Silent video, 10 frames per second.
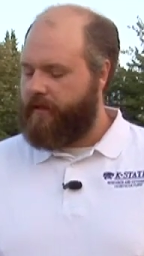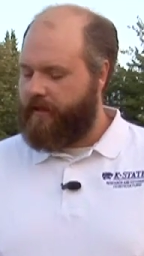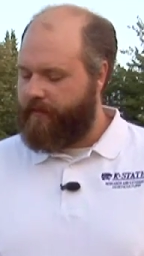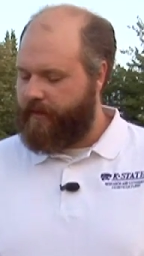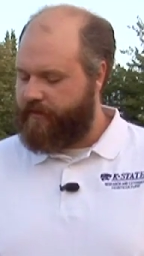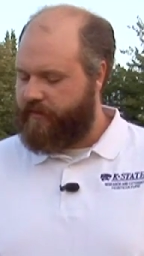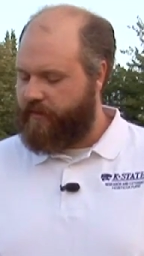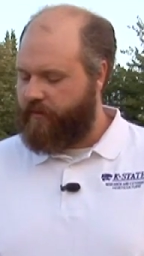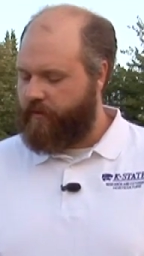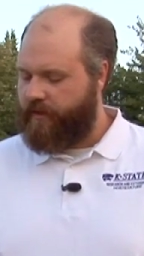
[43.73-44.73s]
Um, and
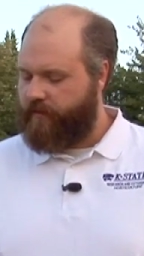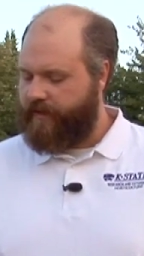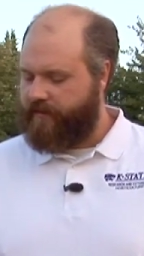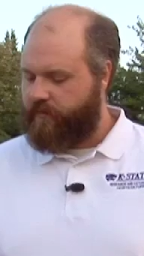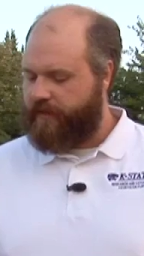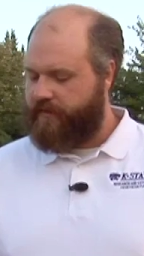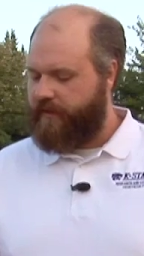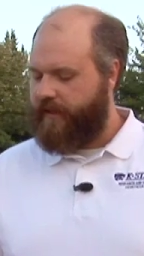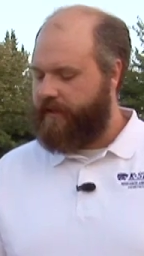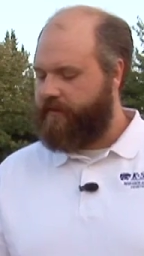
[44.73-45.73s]
so one of the best ways
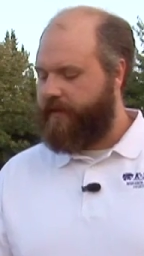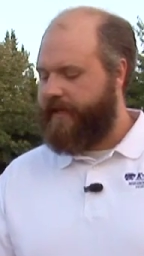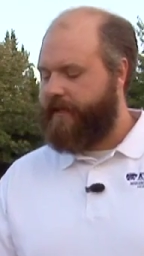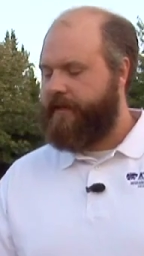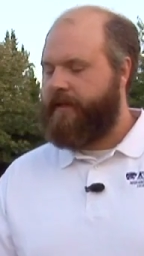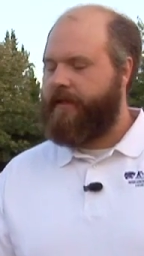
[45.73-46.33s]
to handle that